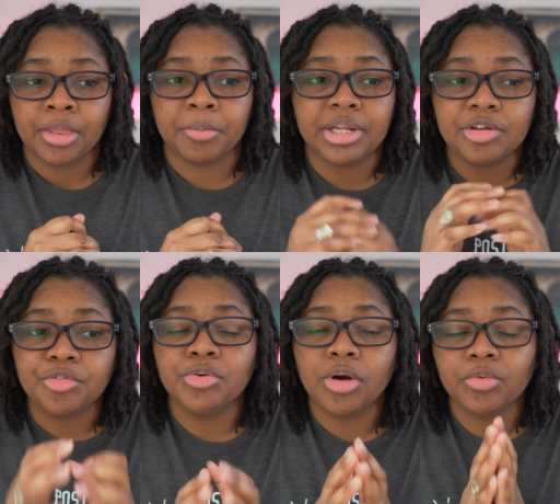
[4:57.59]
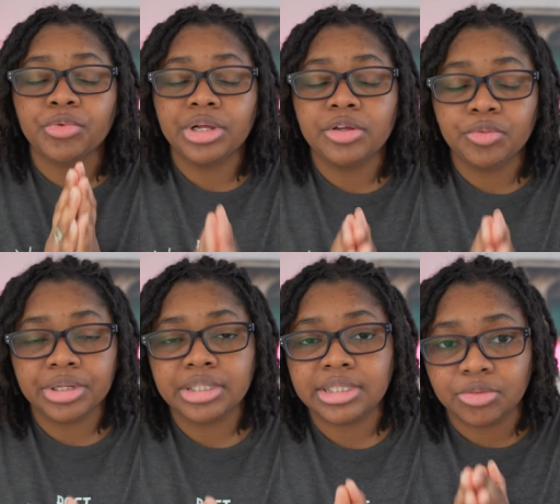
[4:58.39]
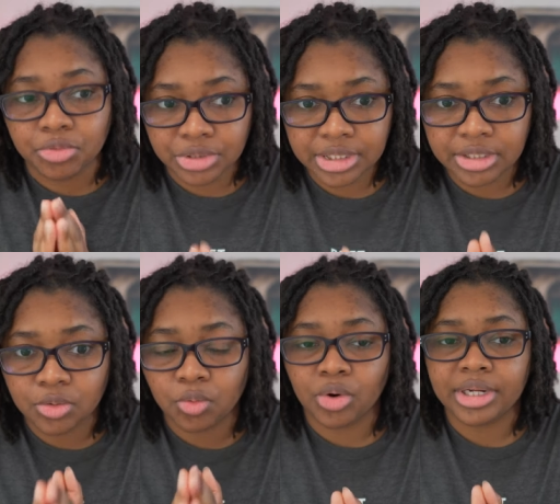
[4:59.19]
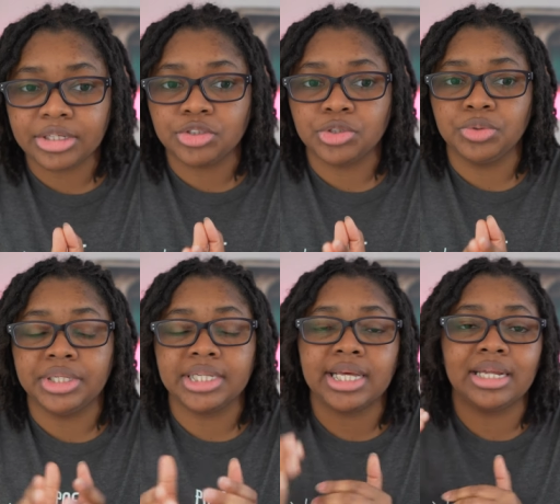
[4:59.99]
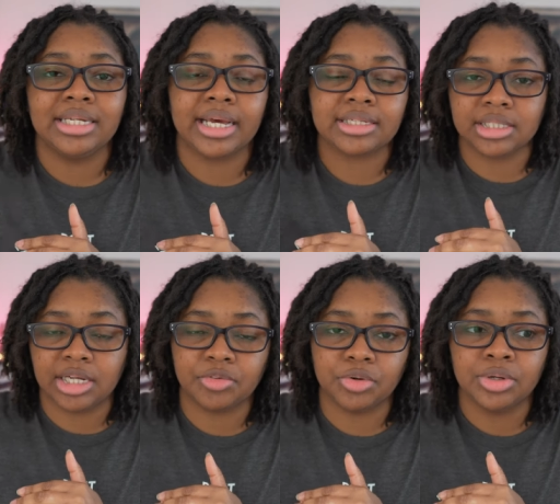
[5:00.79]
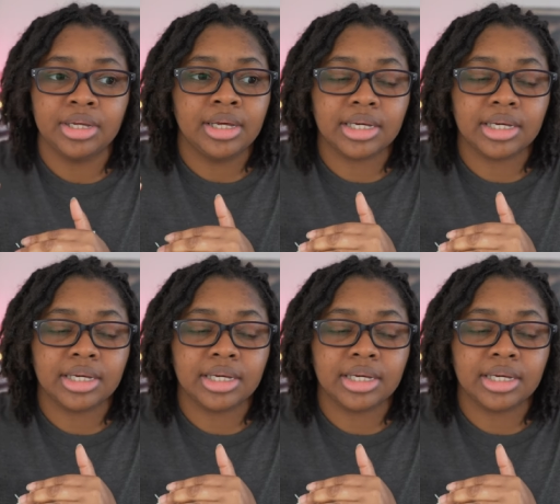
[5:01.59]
But if you are really, really, really wanting to get that next level,